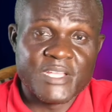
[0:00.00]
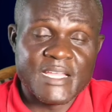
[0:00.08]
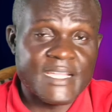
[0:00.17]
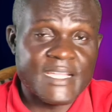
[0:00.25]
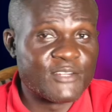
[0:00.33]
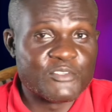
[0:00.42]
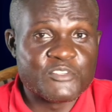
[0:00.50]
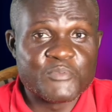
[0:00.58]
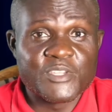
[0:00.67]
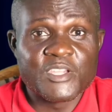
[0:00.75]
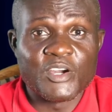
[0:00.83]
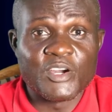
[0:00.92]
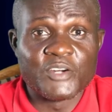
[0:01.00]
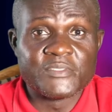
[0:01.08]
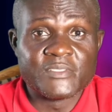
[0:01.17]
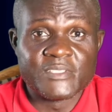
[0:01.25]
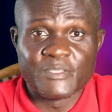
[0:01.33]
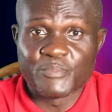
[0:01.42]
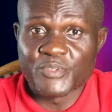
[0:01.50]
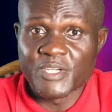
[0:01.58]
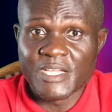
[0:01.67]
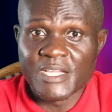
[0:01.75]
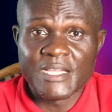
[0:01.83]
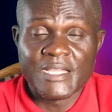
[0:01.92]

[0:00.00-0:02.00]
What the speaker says: I cannot speak on the prayer